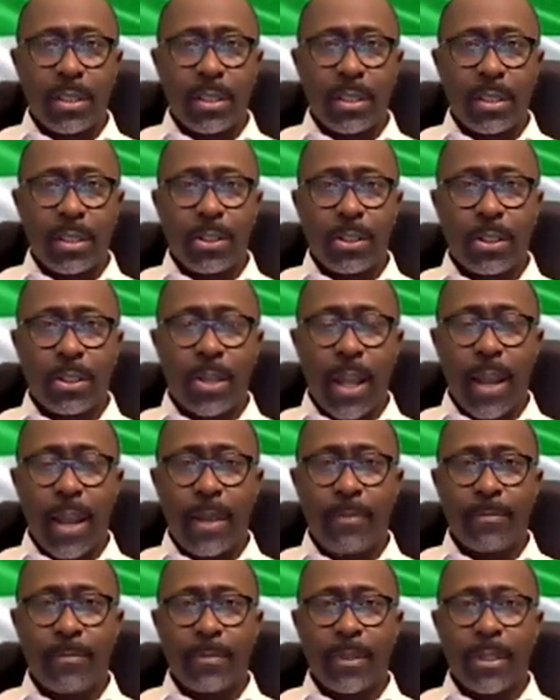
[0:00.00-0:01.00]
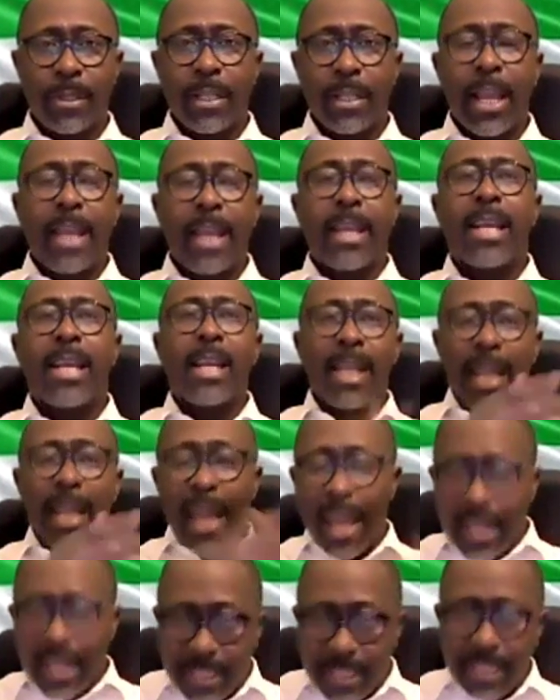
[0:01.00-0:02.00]
they
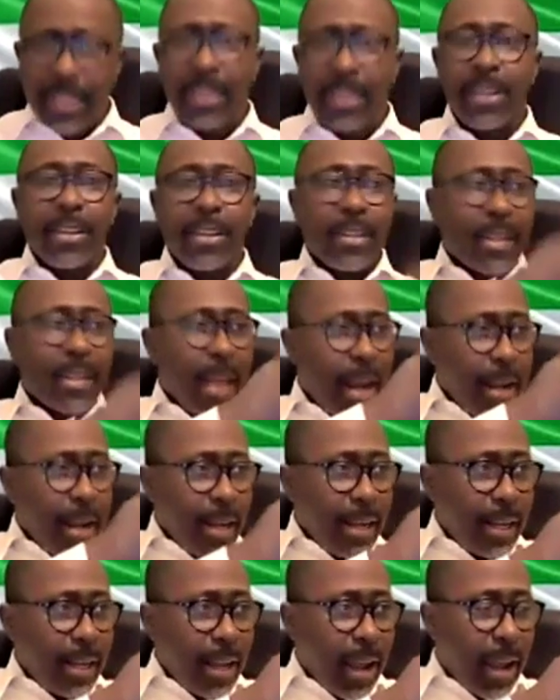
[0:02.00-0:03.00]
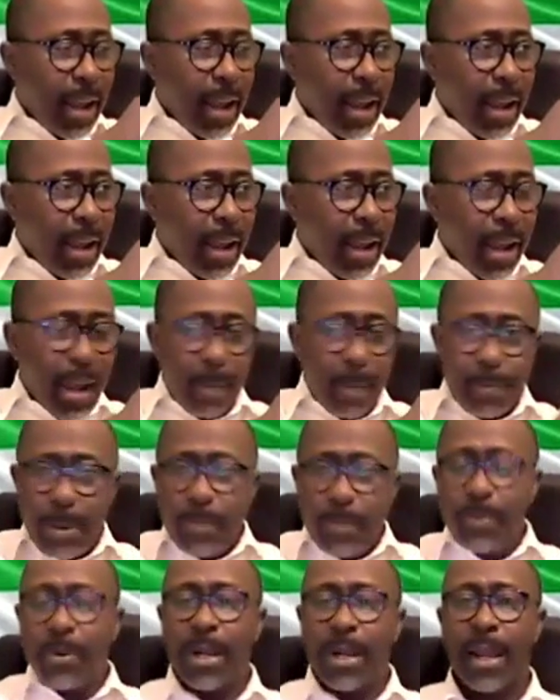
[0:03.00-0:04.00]
elect their
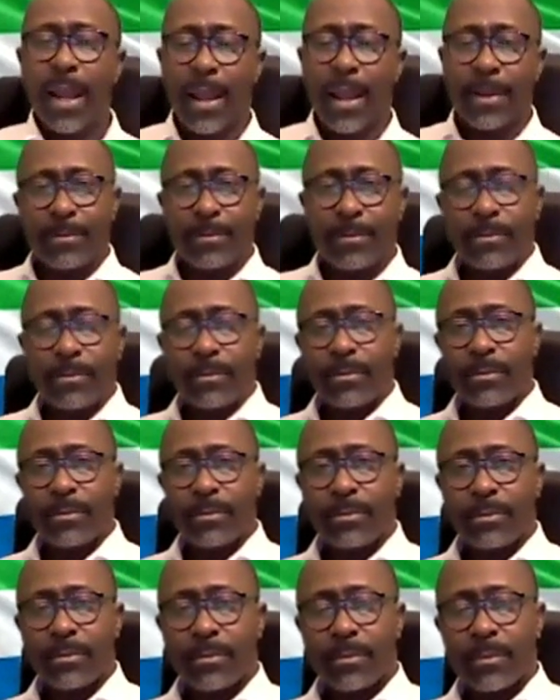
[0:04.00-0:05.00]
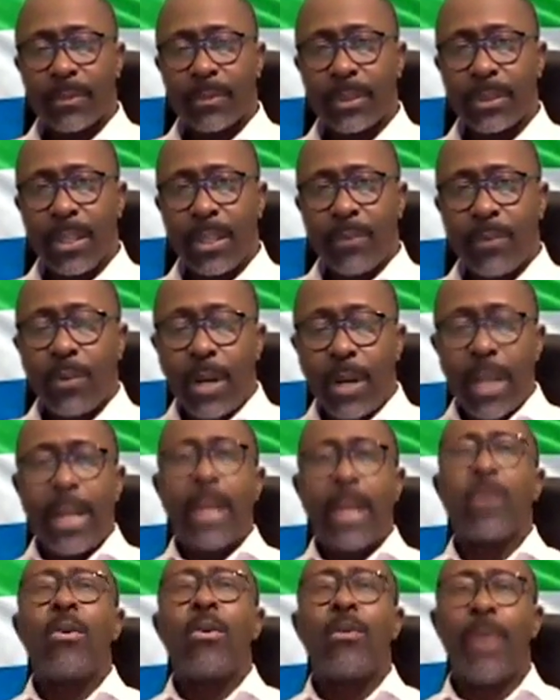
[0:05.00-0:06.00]
people there for
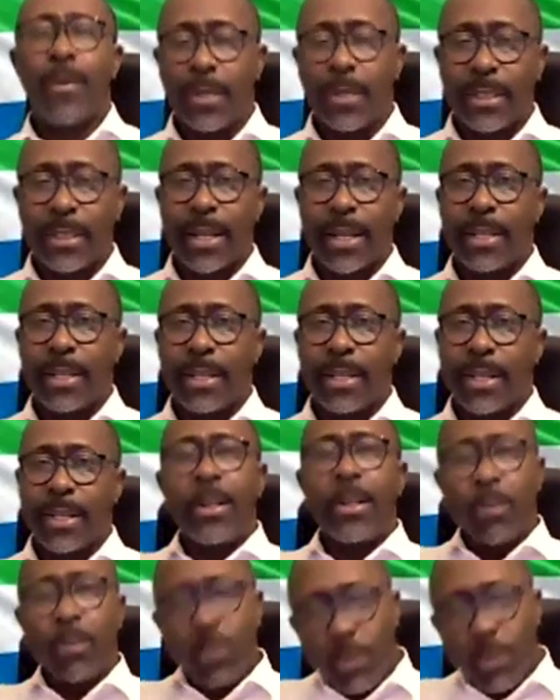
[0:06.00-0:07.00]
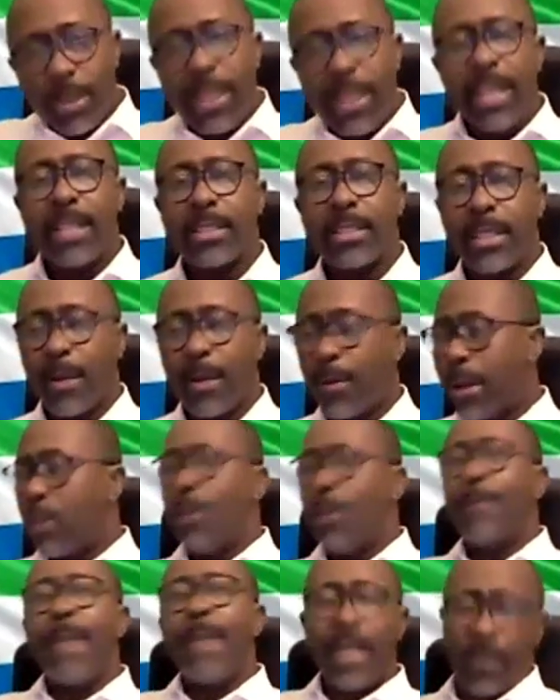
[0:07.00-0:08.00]
letting them go represent them and do things that
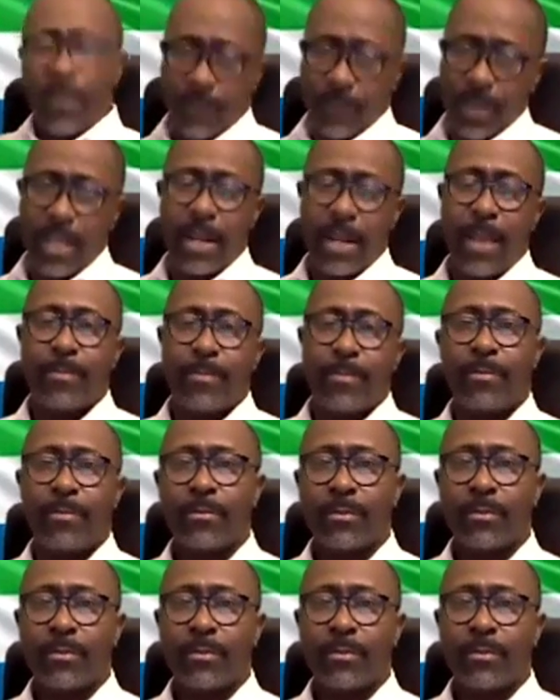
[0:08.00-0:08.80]
will benefit them.